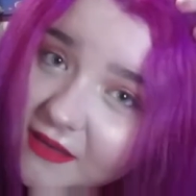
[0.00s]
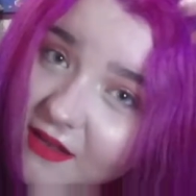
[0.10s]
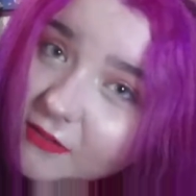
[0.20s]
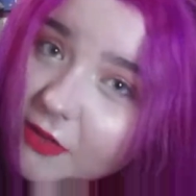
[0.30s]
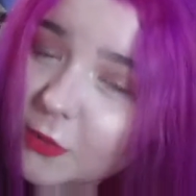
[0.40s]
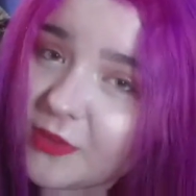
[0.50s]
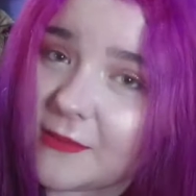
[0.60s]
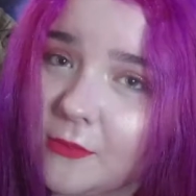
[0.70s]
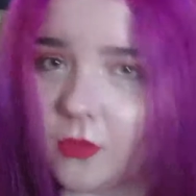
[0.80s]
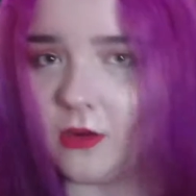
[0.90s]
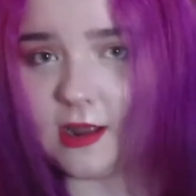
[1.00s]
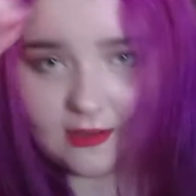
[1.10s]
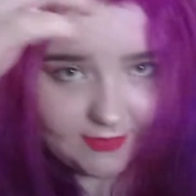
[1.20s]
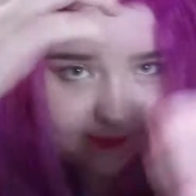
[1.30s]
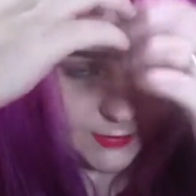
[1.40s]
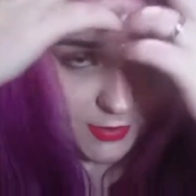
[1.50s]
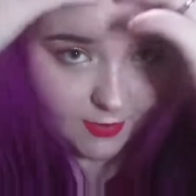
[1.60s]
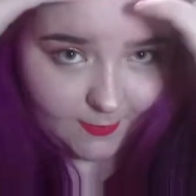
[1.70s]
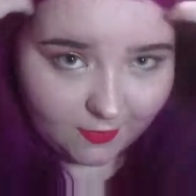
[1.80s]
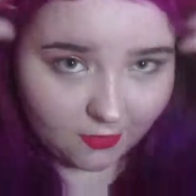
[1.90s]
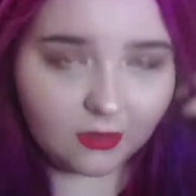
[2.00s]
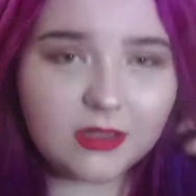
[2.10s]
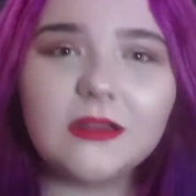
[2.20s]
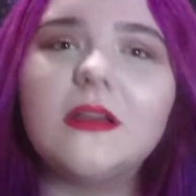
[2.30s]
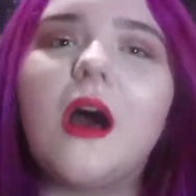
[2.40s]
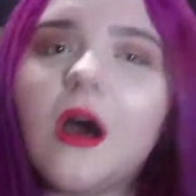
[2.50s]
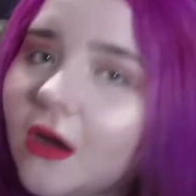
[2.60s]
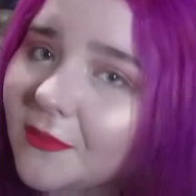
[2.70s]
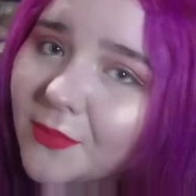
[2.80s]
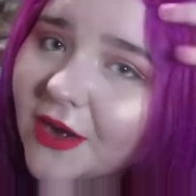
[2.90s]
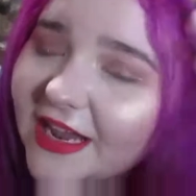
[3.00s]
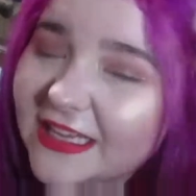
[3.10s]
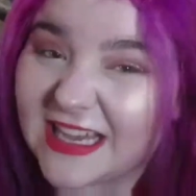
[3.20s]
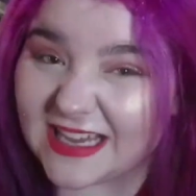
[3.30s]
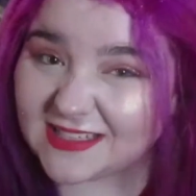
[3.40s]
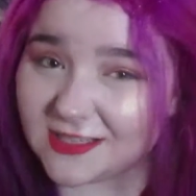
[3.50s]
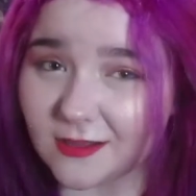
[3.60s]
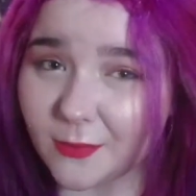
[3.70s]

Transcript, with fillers: it a little bit more of a purple ombre into the